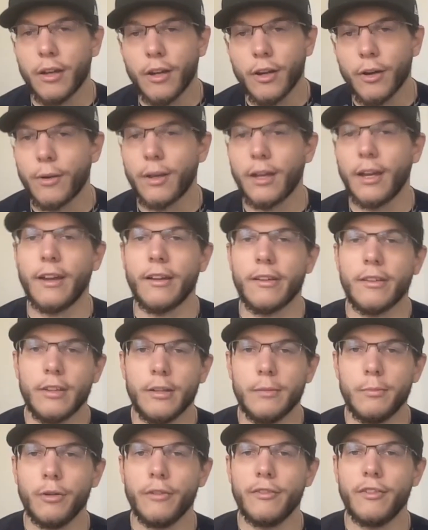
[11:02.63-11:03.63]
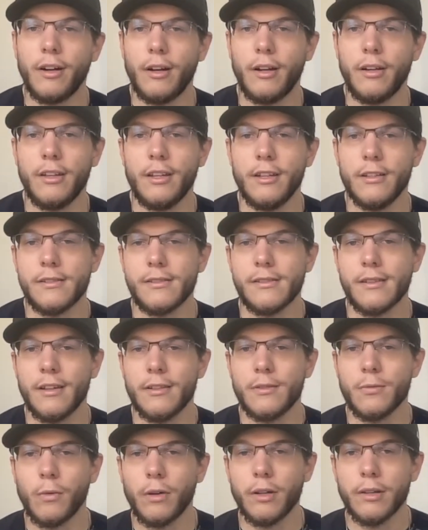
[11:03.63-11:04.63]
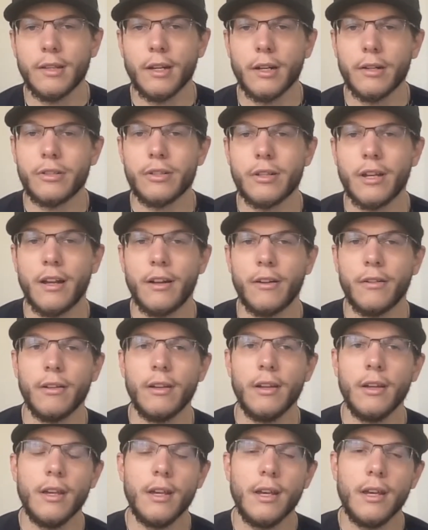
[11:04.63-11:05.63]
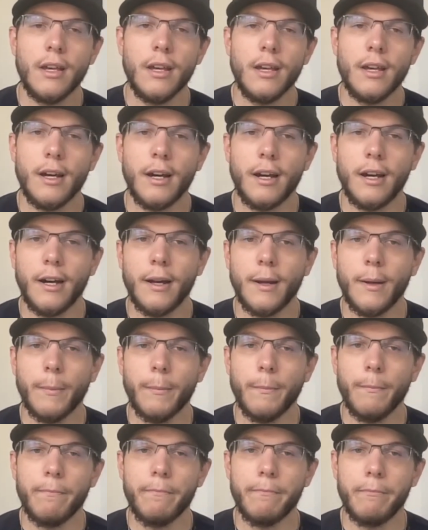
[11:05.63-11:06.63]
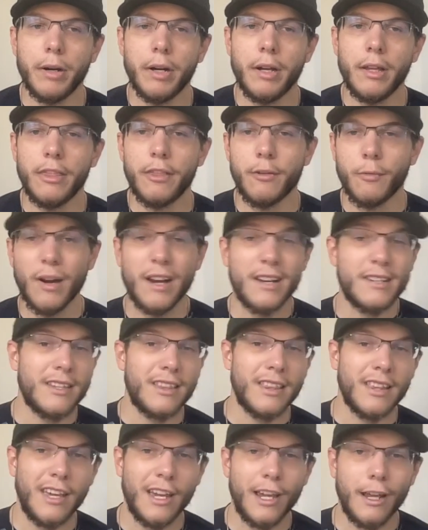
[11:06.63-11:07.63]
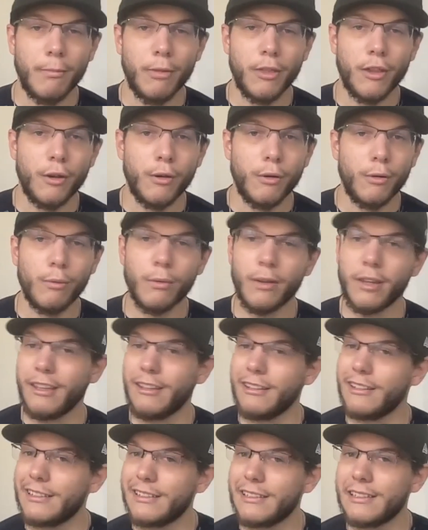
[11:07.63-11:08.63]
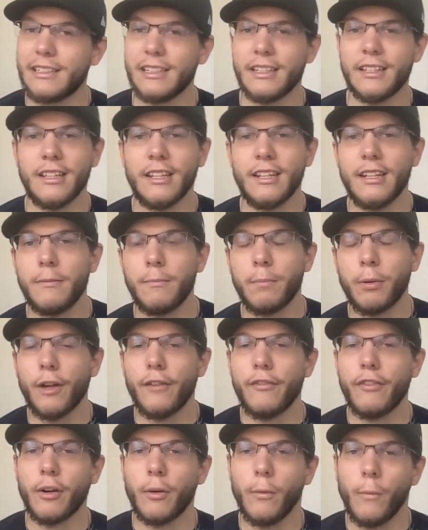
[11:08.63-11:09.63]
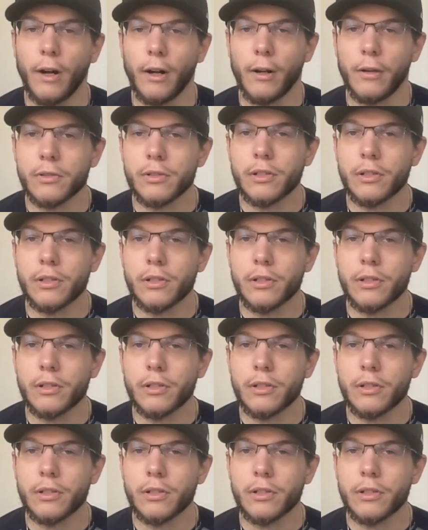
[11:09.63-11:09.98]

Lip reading: Okay, you move on. It's one touchdown. But the rest of the game, though, he didn't play very well.